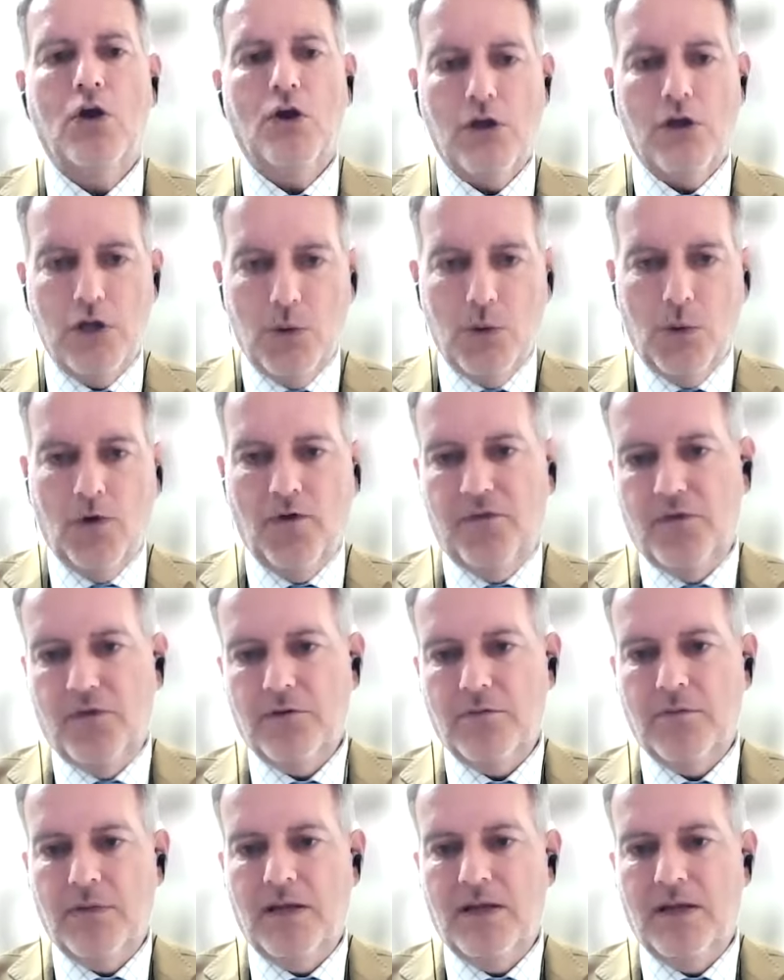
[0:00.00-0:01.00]
You
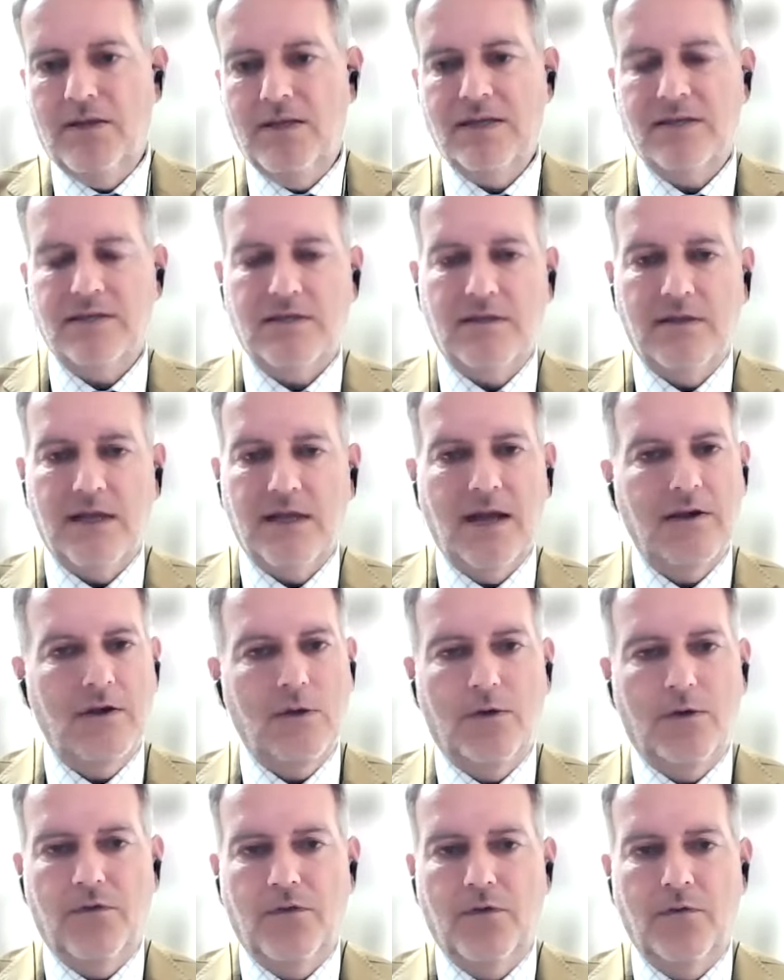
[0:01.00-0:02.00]
offered me this and that.
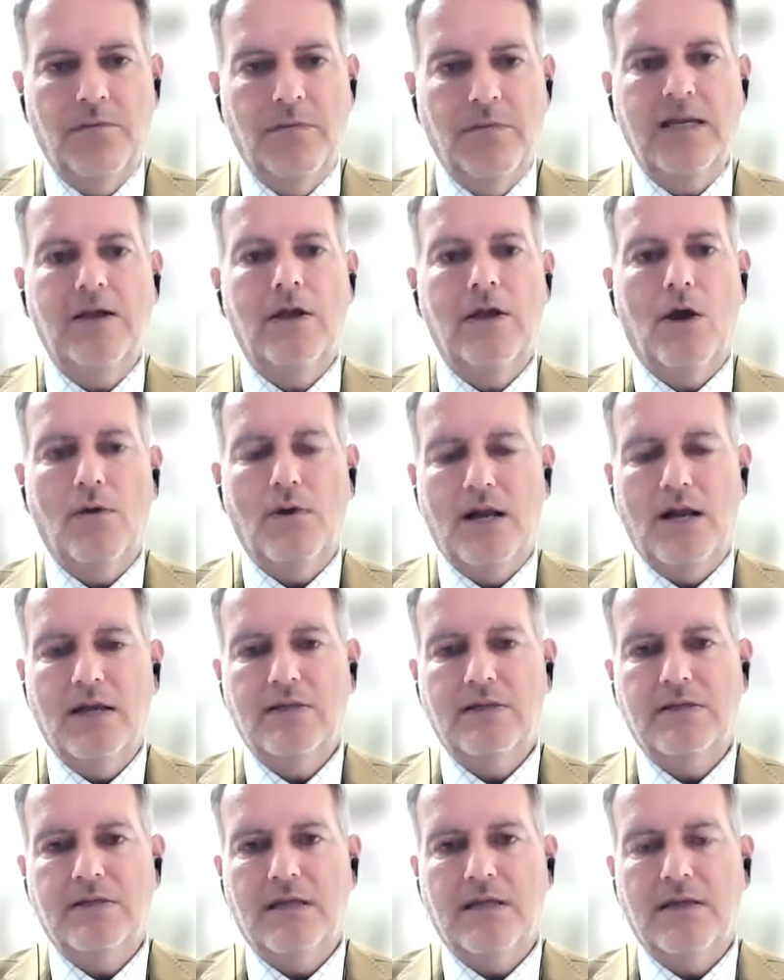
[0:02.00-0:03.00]
You offered me no
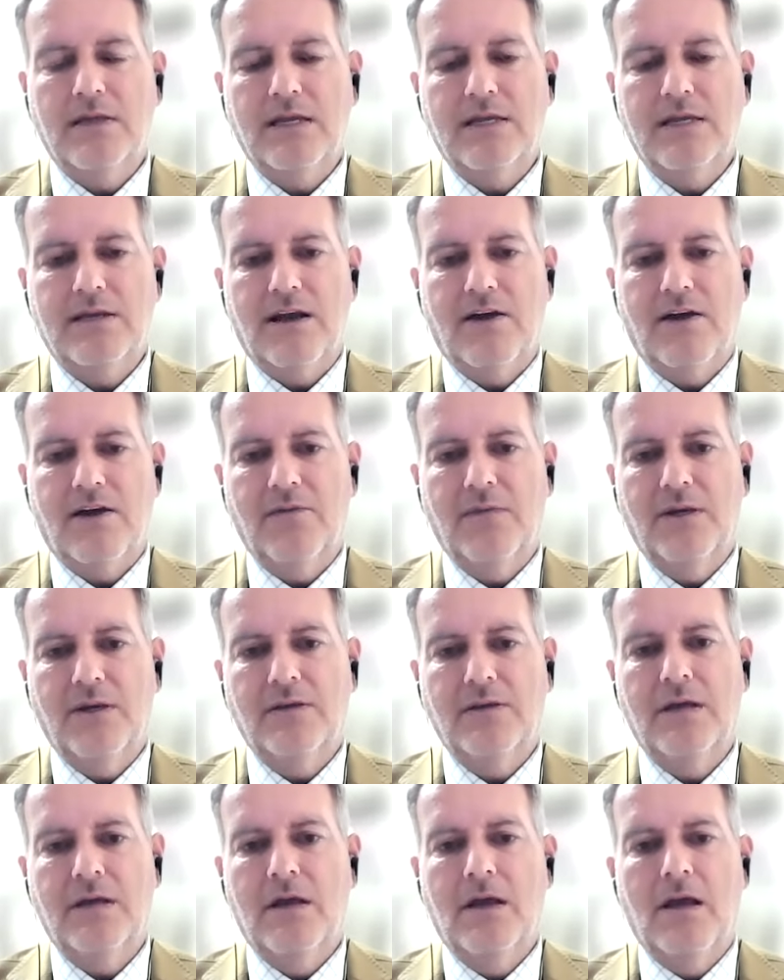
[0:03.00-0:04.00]
less than this government.